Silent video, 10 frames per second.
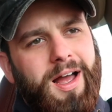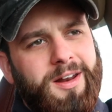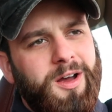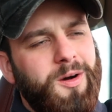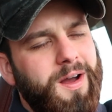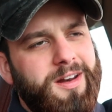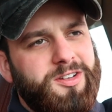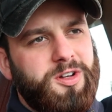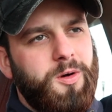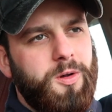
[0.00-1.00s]
I know I
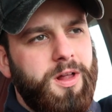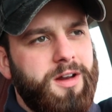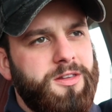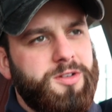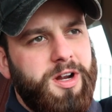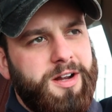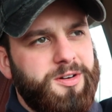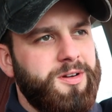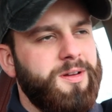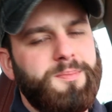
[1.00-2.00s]
didn't show a whole lot of the
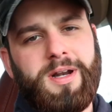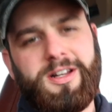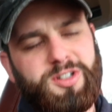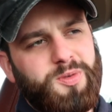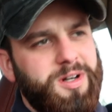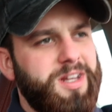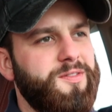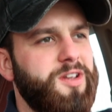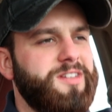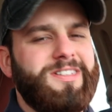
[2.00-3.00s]
tractor, but I just wanted to
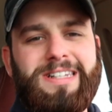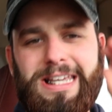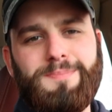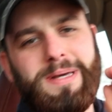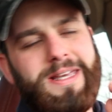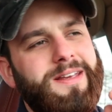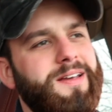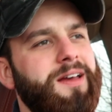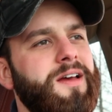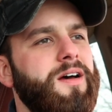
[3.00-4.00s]
give you a sneak peek
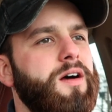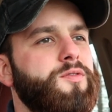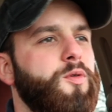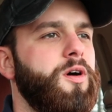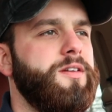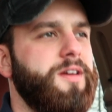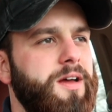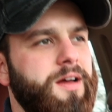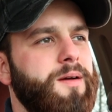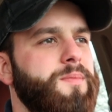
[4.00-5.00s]
of what
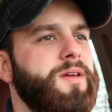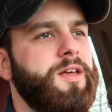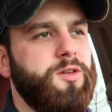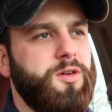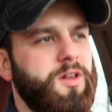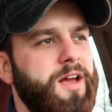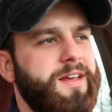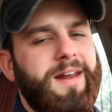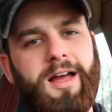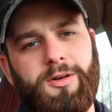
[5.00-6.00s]
it looked
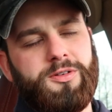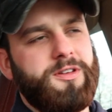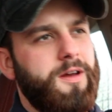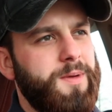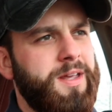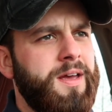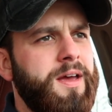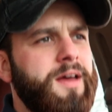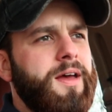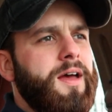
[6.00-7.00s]
like and how it was
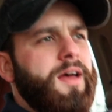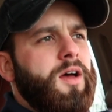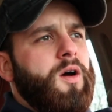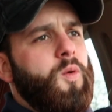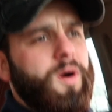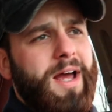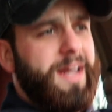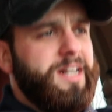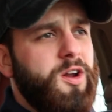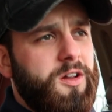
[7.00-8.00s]
coming. When I
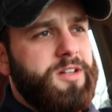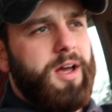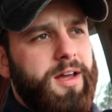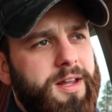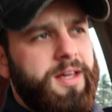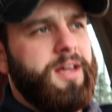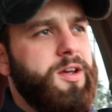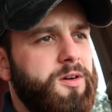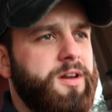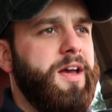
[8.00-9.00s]
get it all done
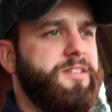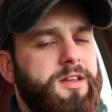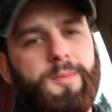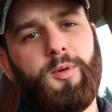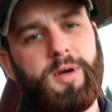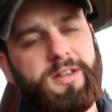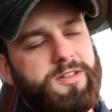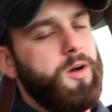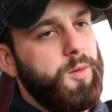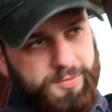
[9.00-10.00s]
here in the next couple
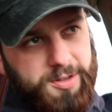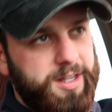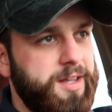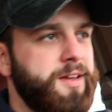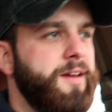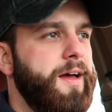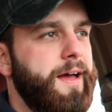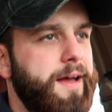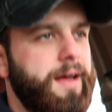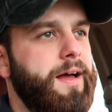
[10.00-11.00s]
weeks, hopefully,
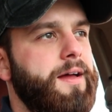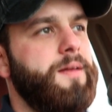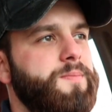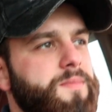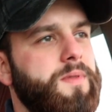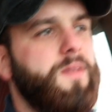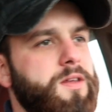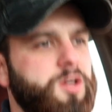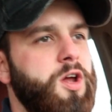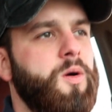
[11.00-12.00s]

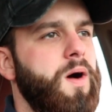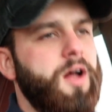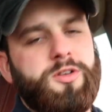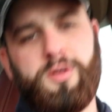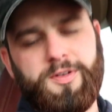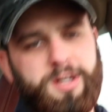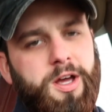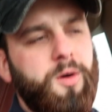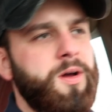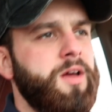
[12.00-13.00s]
you know, I'll do a
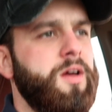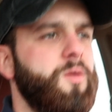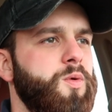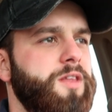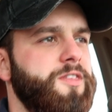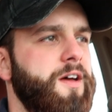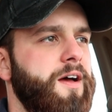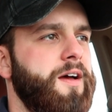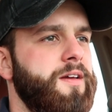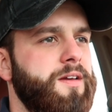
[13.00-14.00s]
video with
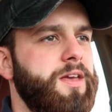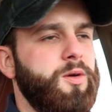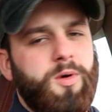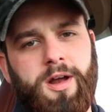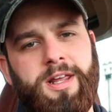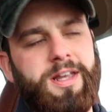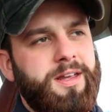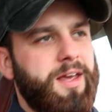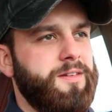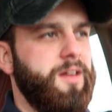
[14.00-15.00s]
it
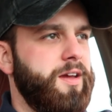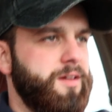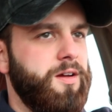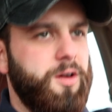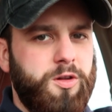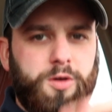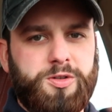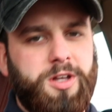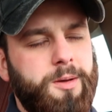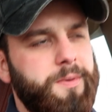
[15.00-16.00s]
running and like a
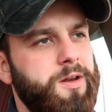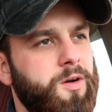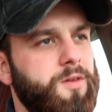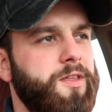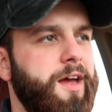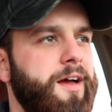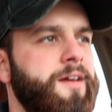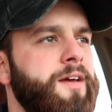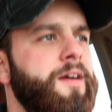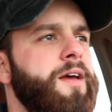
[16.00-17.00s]
close-up and all of that.
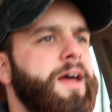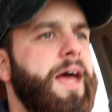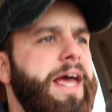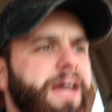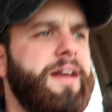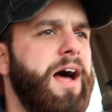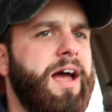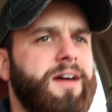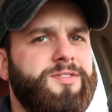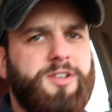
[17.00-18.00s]
And I
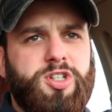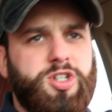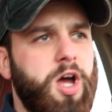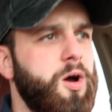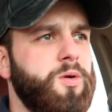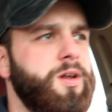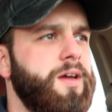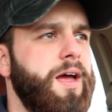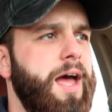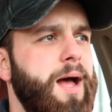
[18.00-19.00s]
have showed
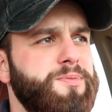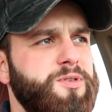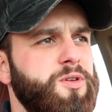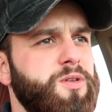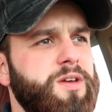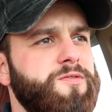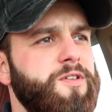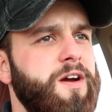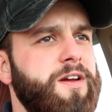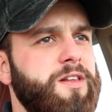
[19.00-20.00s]
absolutely
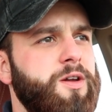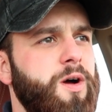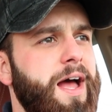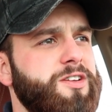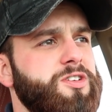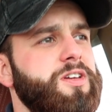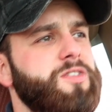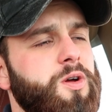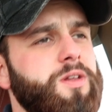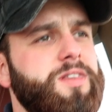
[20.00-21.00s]
very little. Actually,
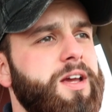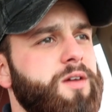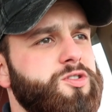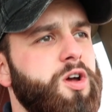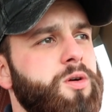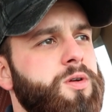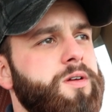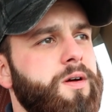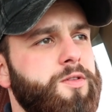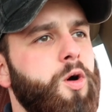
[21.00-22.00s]
only thing I've showed
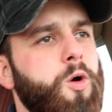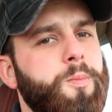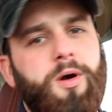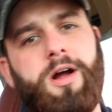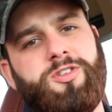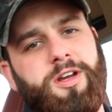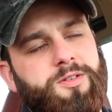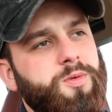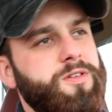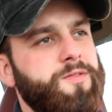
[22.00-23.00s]
of the whole
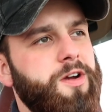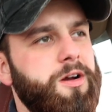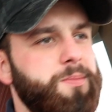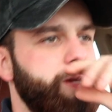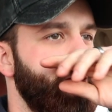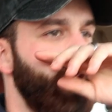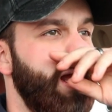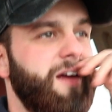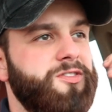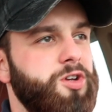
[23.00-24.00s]
project was the very beginning.
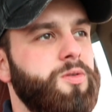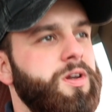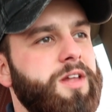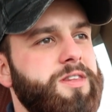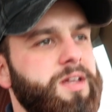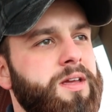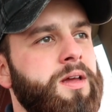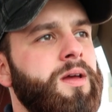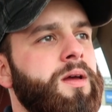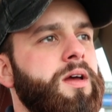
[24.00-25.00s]
I have showed nothing
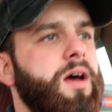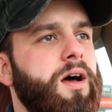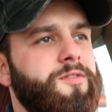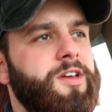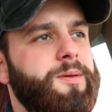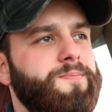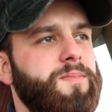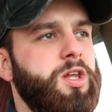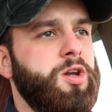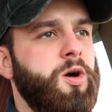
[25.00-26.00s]
of it,
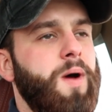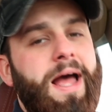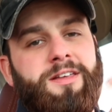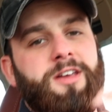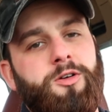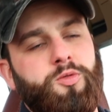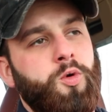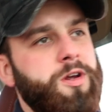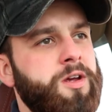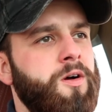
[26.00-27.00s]
you know, as I was
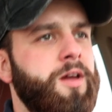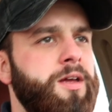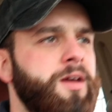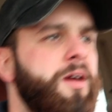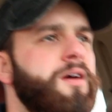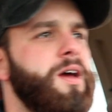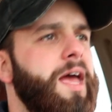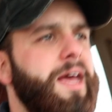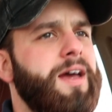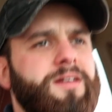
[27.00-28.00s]
working on it.
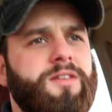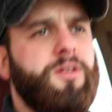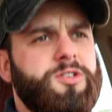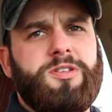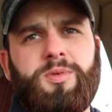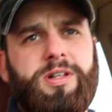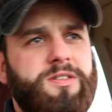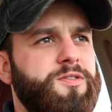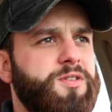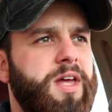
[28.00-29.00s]
And there's some
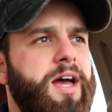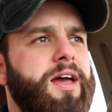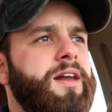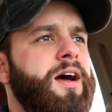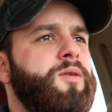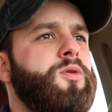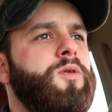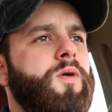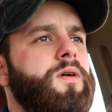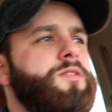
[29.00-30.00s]
reasons for that, and I
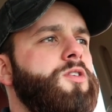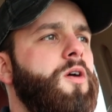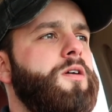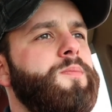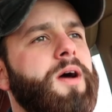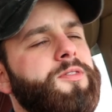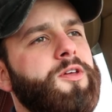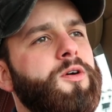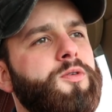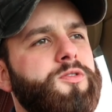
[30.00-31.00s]
will talk about
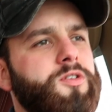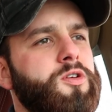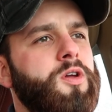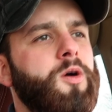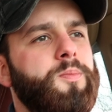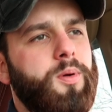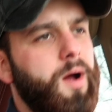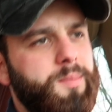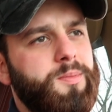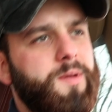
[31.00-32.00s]
those, you know,
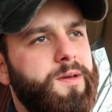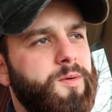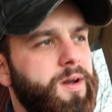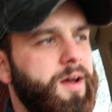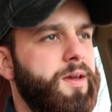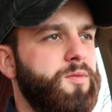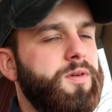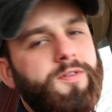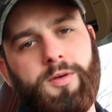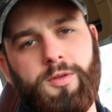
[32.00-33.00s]
probably when I
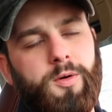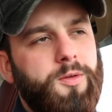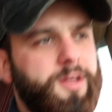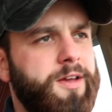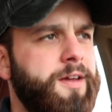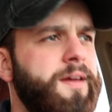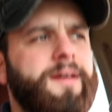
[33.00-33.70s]
reveal the whole thing.